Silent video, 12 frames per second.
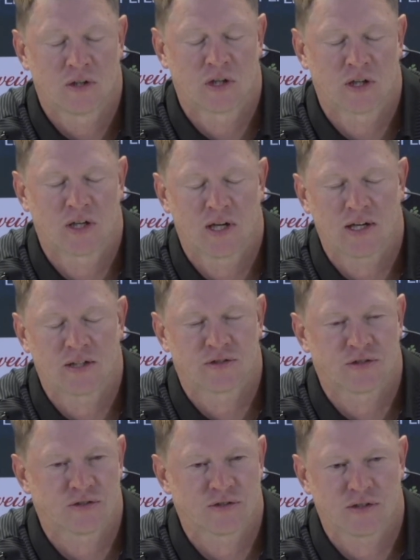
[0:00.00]

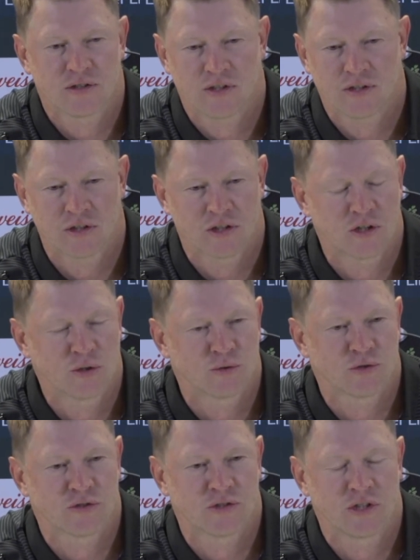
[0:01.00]
guys, the
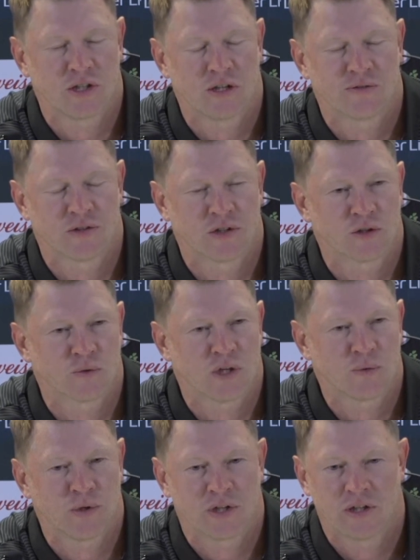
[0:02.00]
coaches, they did everything the
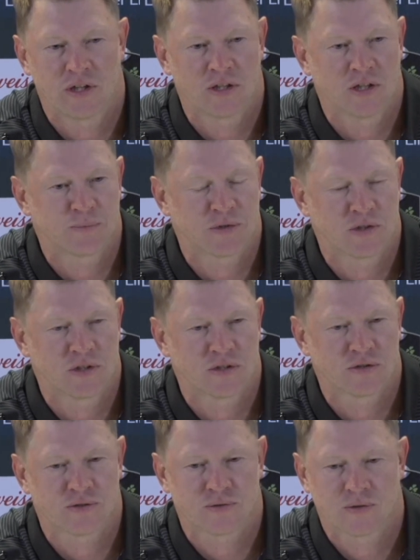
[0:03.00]
right way leading up to
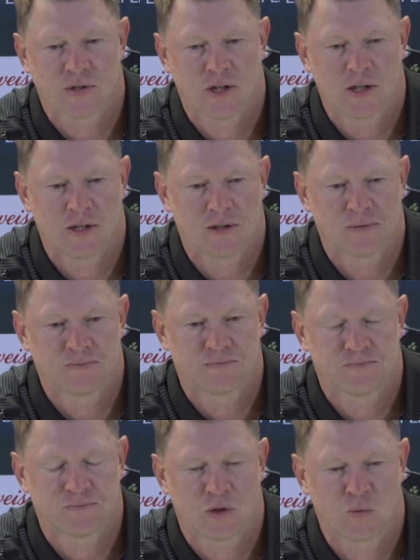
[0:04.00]
this. I
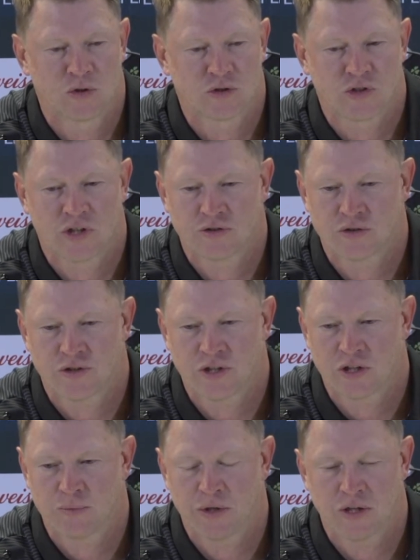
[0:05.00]
wouldn't change a
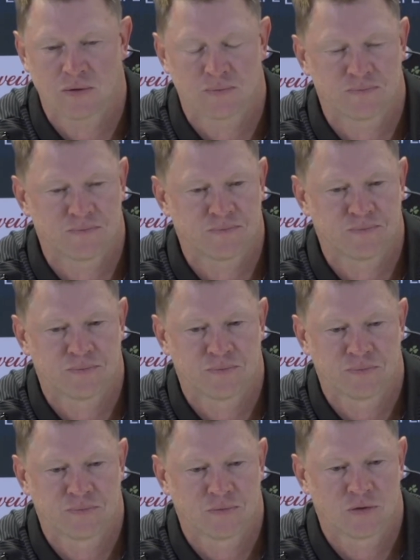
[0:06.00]
thing about
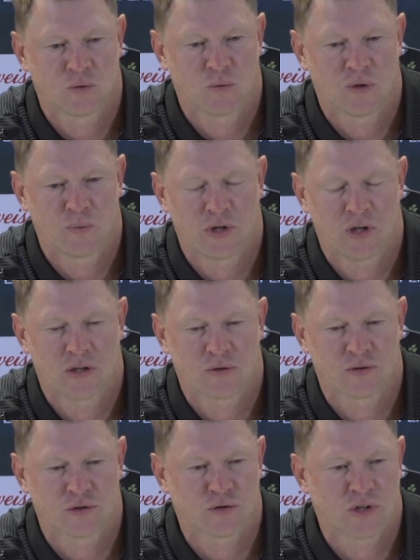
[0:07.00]
the way we
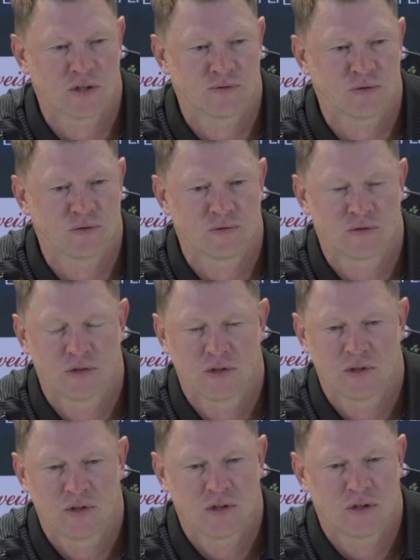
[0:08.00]
handled the travel.
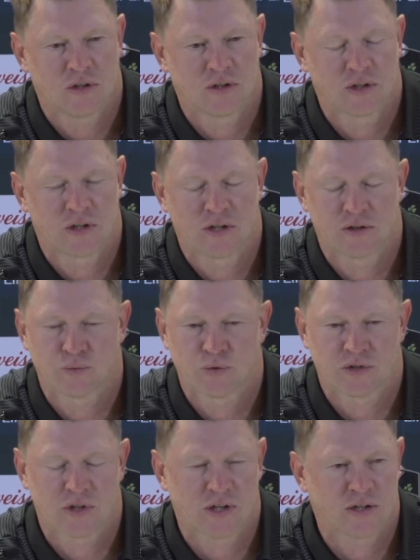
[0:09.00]
The kids
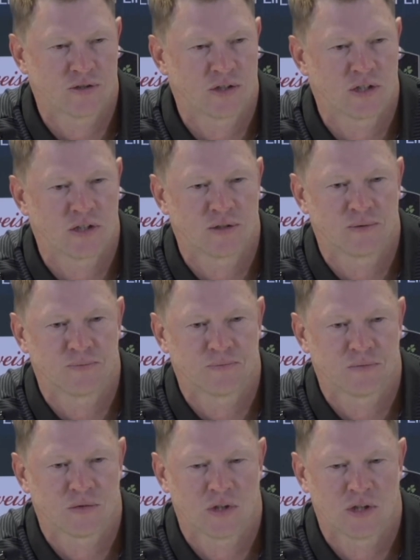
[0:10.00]
were dialed in.
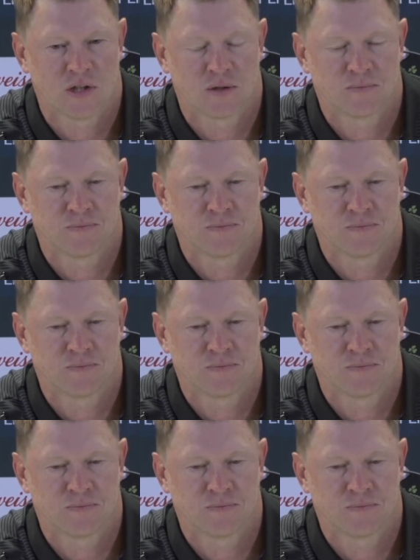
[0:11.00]
I